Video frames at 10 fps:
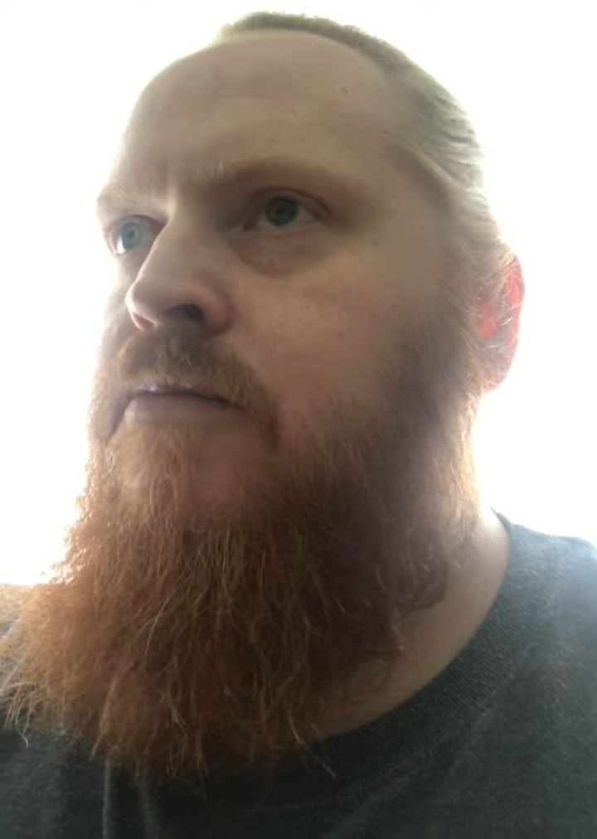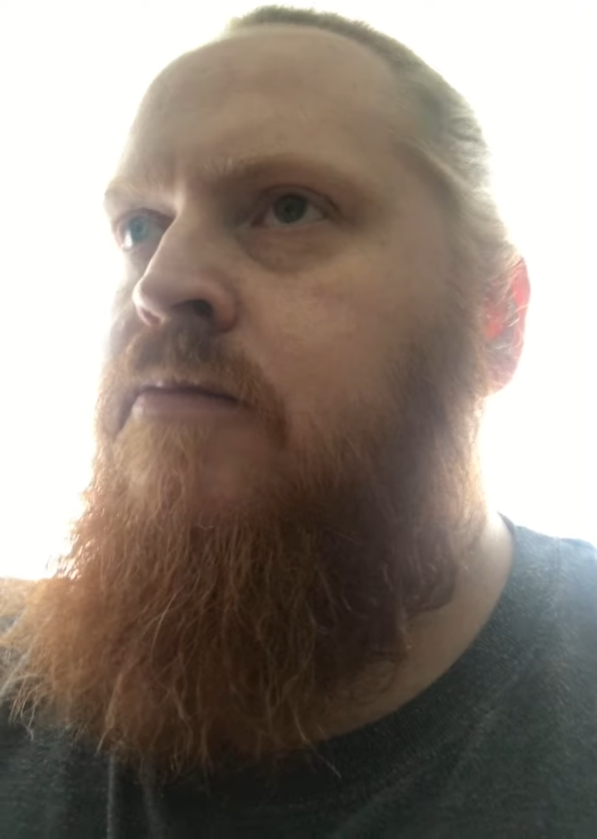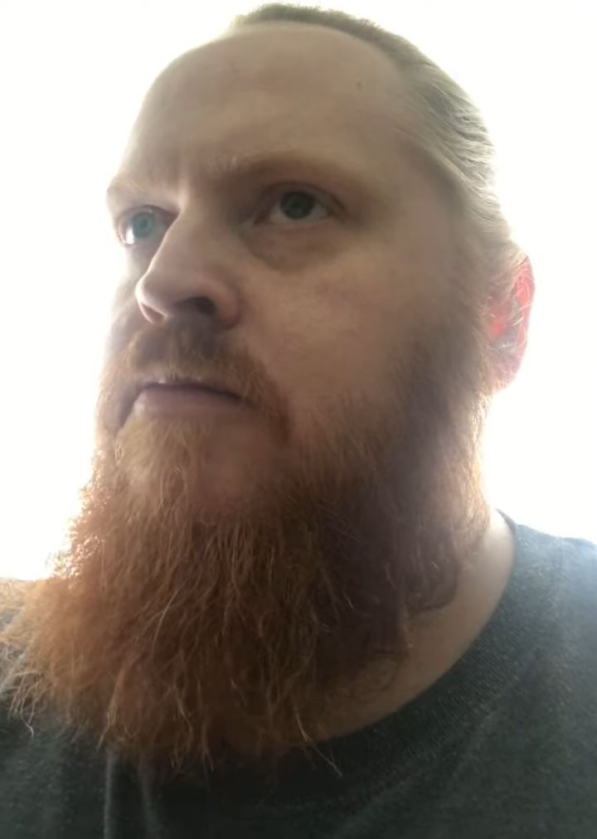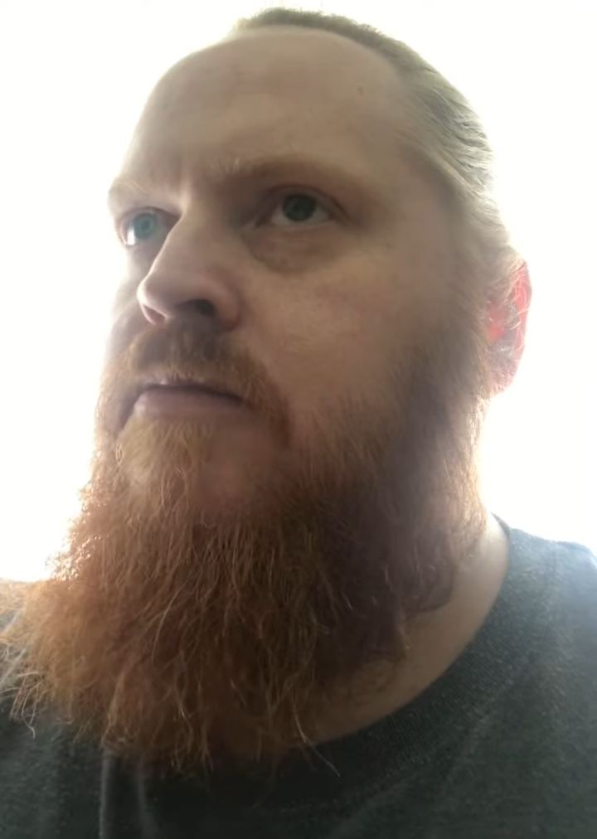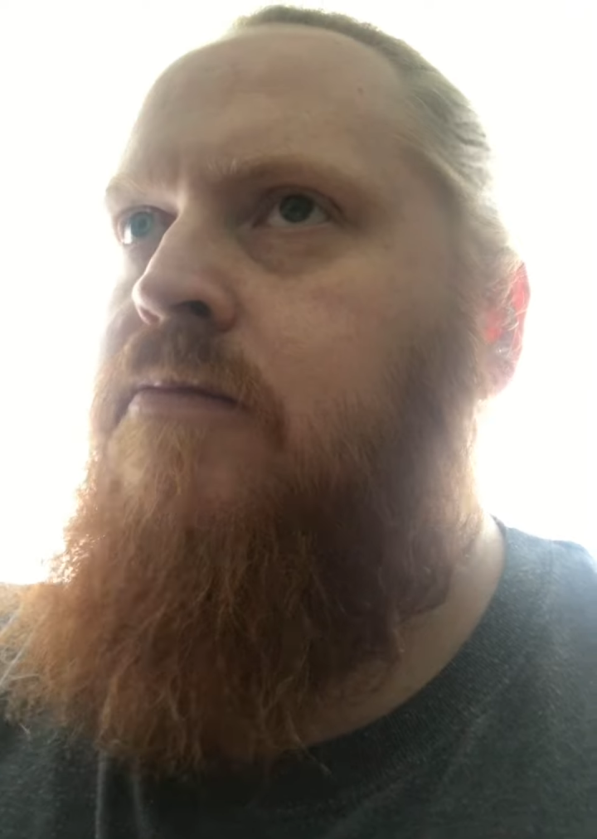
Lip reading: We're